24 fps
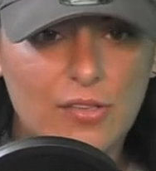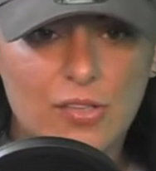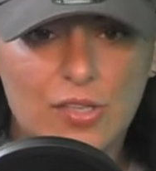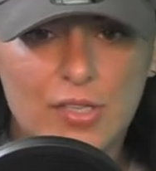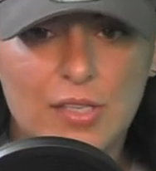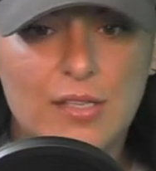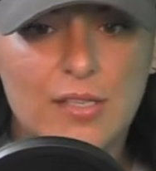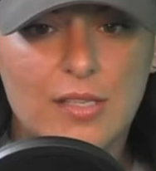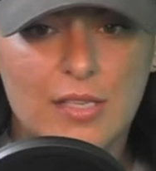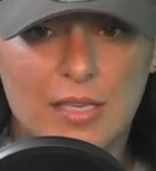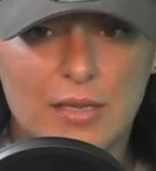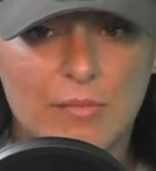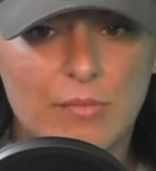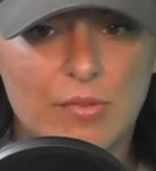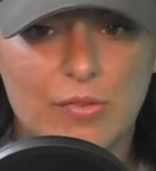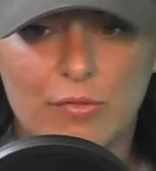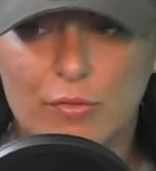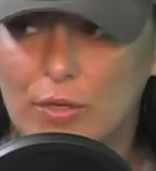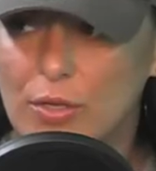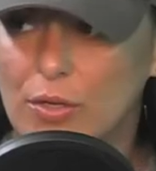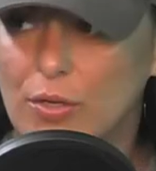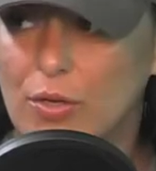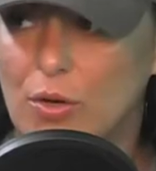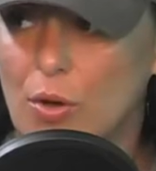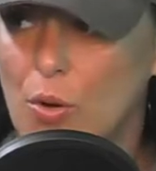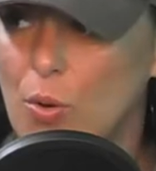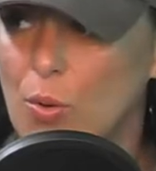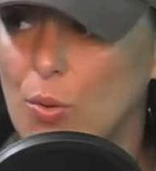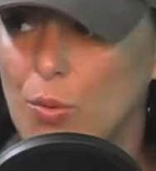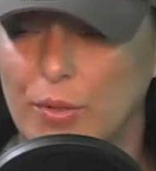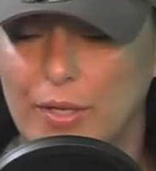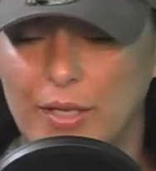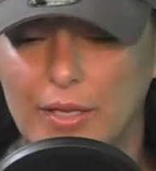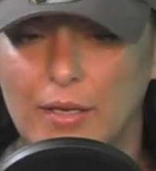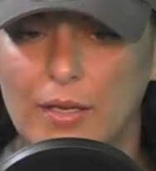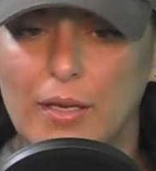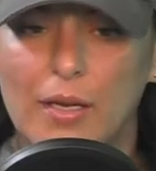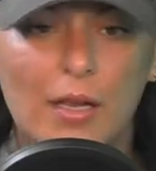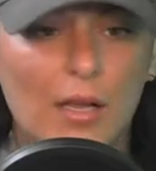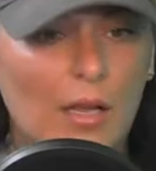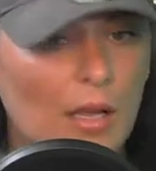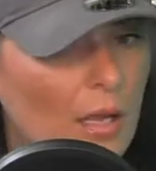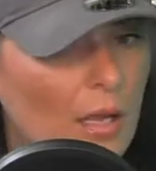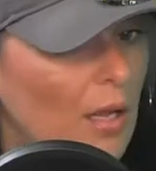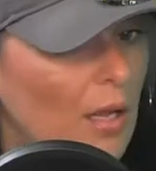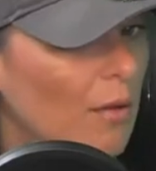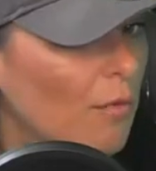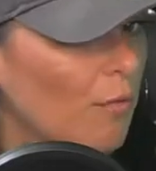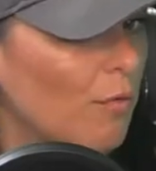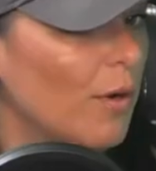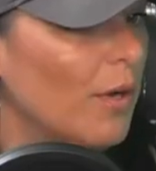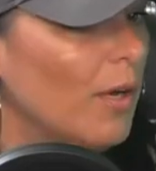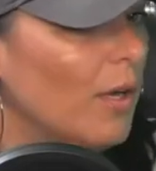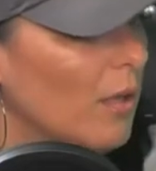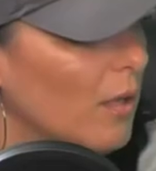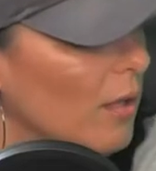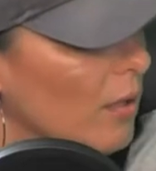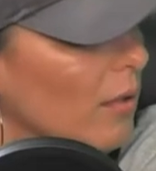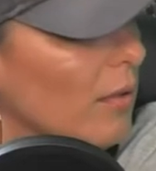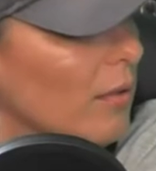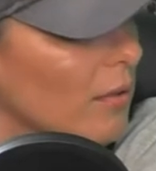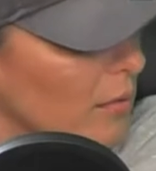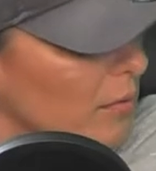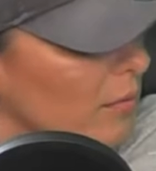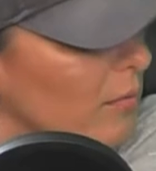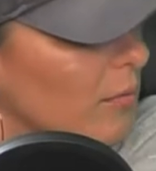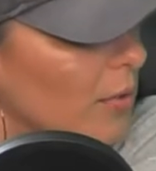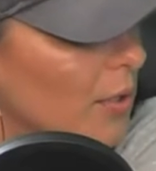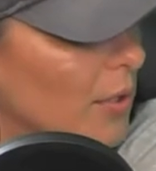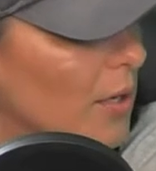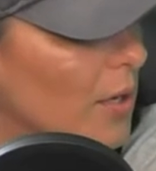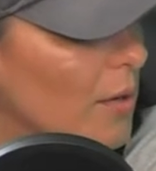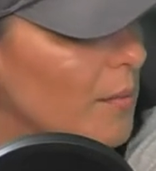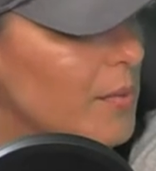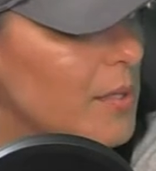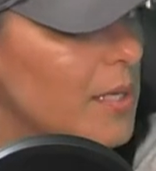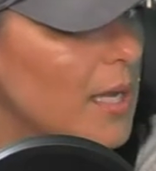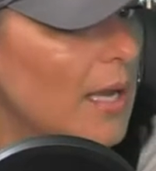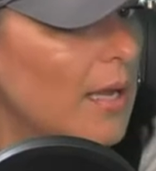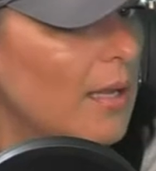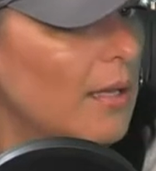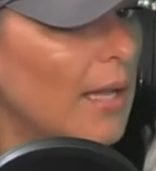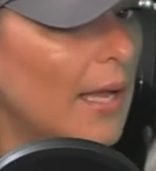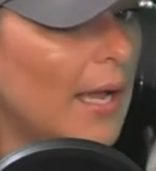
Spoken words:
She seems real cold and real, you know what I'm saying?